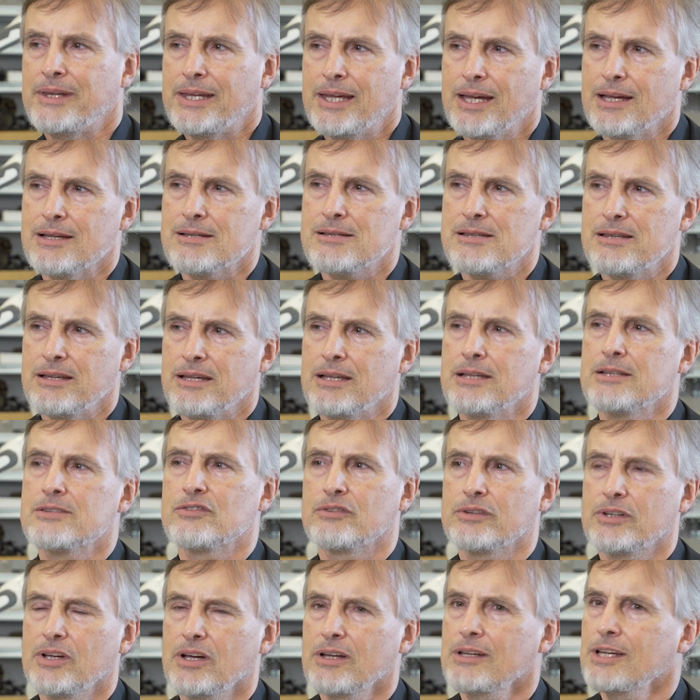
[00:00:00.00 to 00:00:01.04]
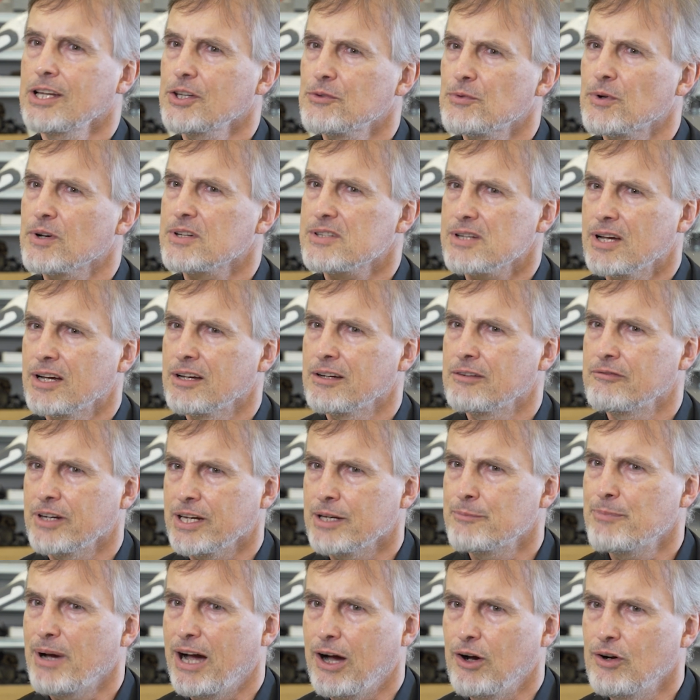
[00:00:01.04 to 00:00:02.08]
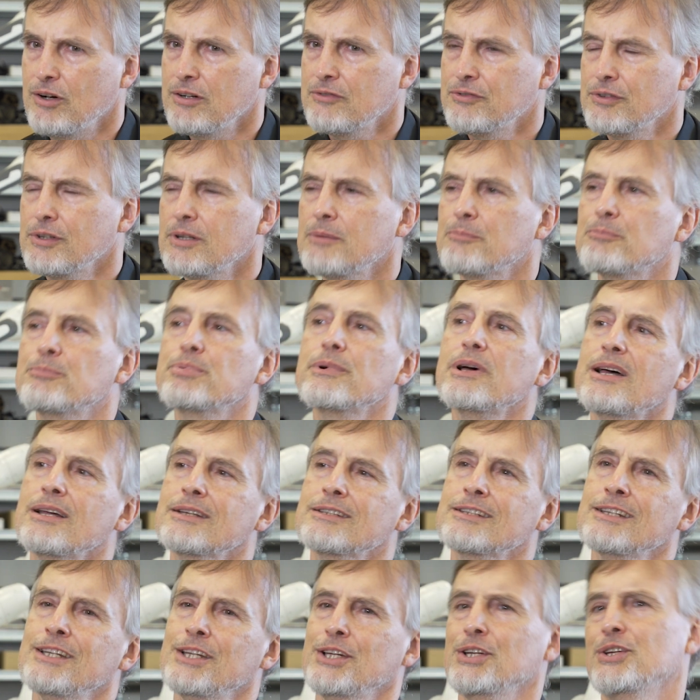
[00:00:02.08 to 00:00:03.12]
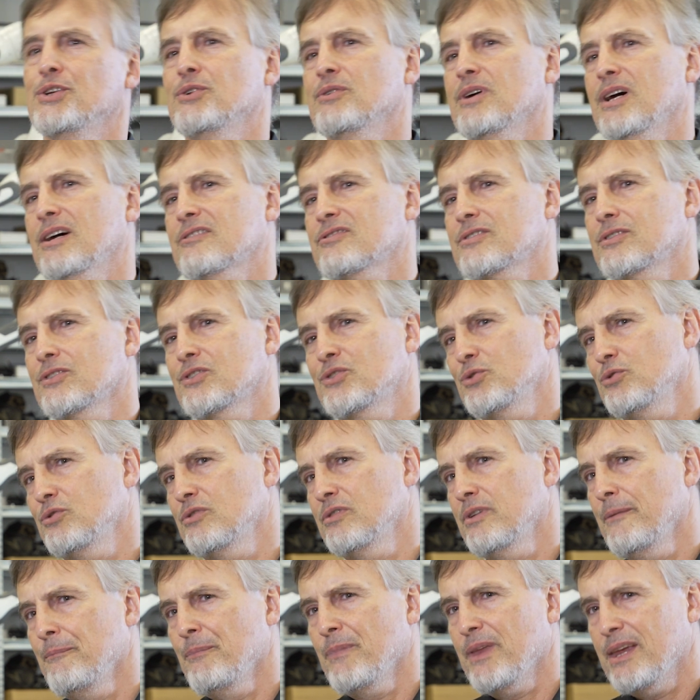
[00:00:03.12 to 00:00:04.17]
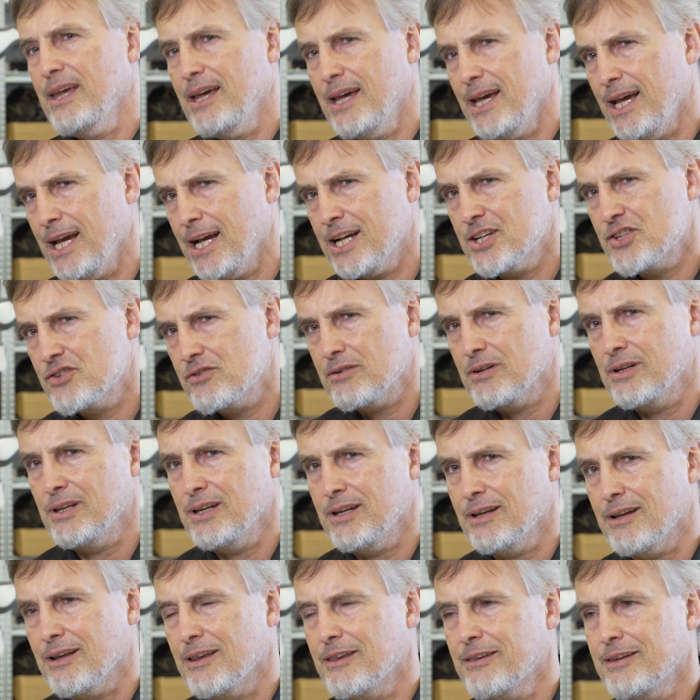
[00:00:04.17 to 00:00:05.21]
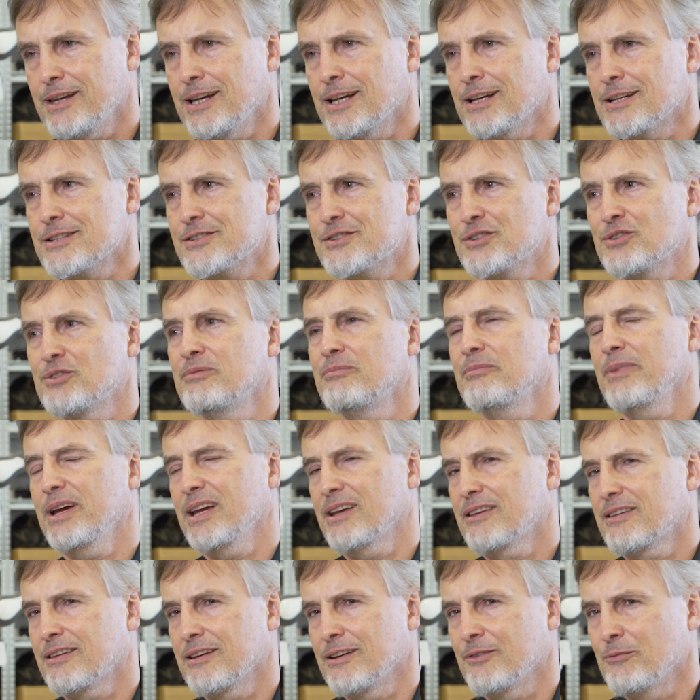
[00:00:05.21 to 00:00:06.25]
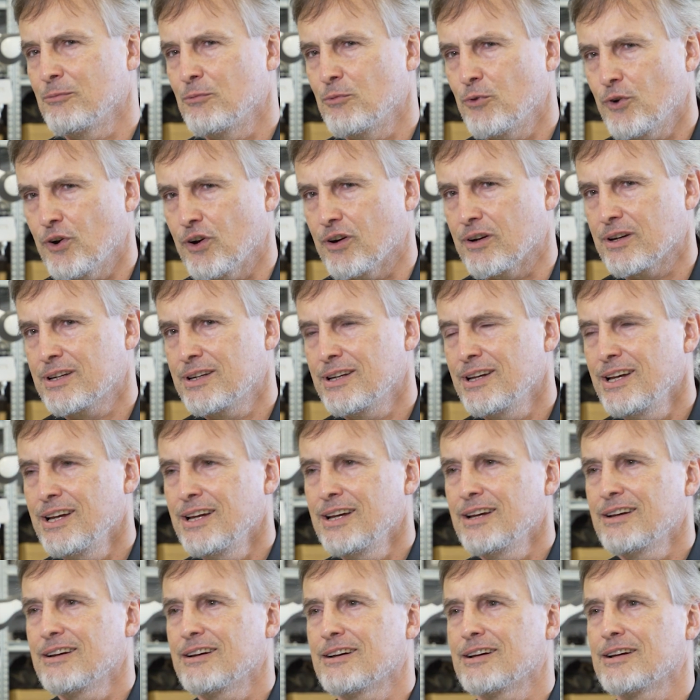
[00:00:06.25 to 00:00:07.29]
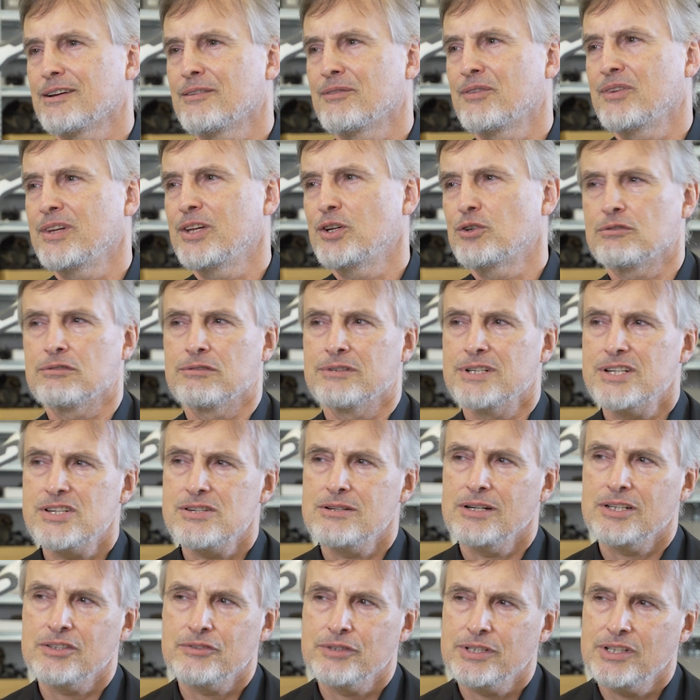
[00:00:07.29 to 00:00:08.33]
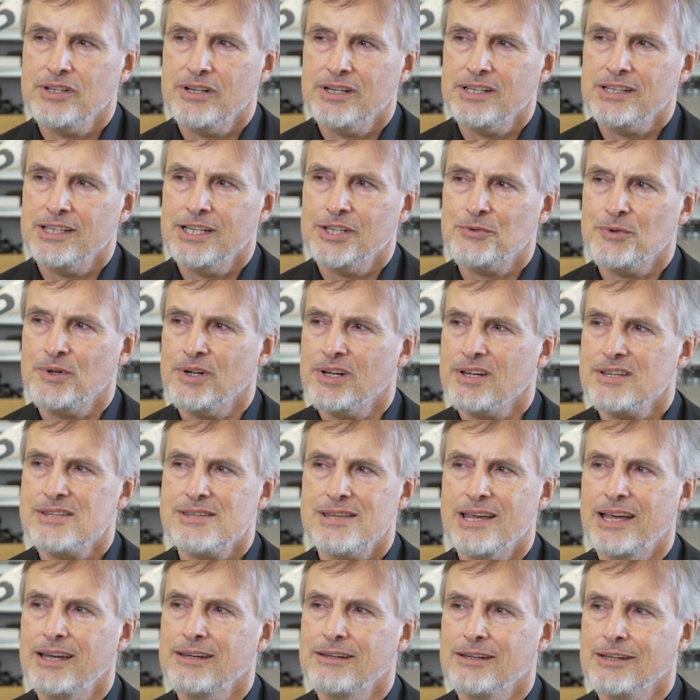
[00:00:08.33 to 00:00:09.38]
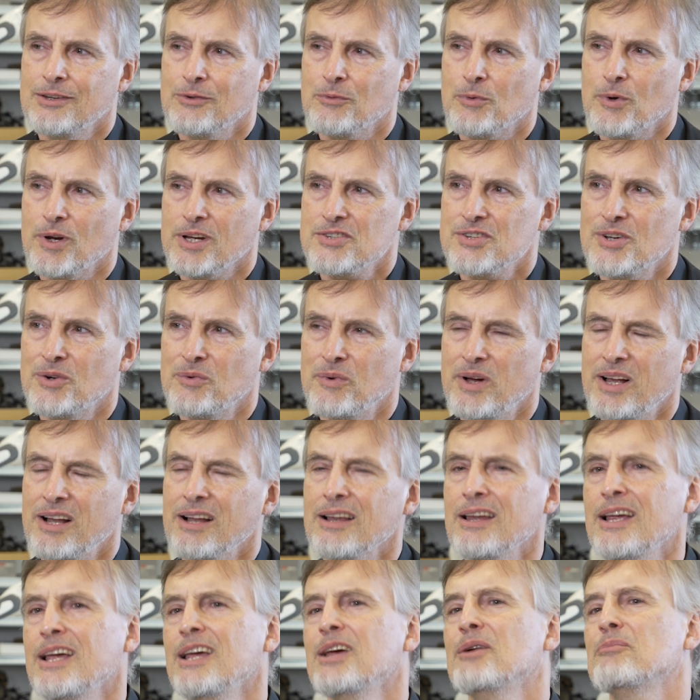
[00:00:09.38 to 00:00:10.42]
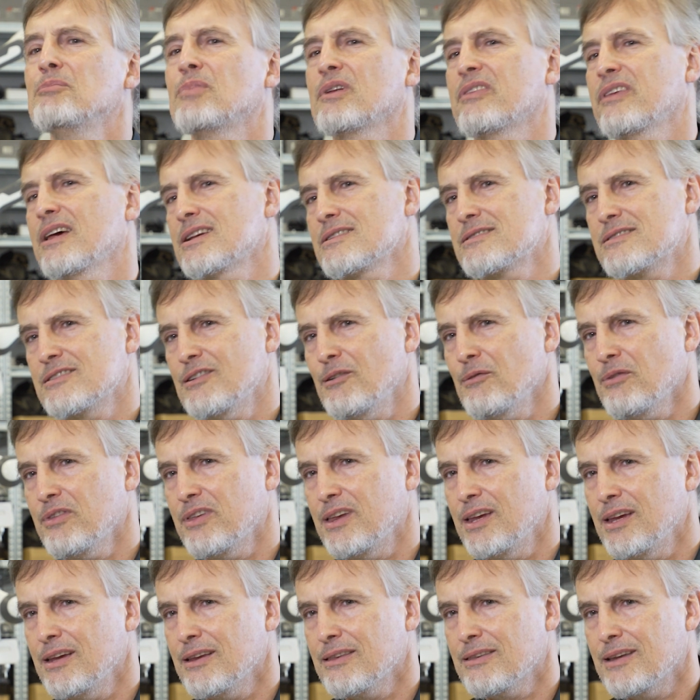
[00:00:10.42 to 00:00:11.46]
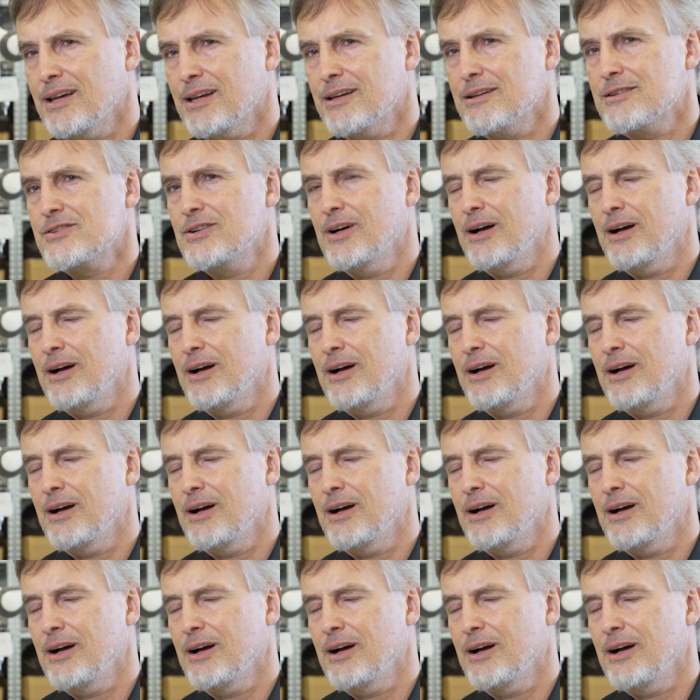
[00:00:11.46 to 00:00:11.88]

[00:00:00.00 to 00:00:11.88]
yes, these recurrent networks are very powerful, but you have to do extra little things to make them work. Uh, the original recurrent networks, they didn't work so well, but there's something that is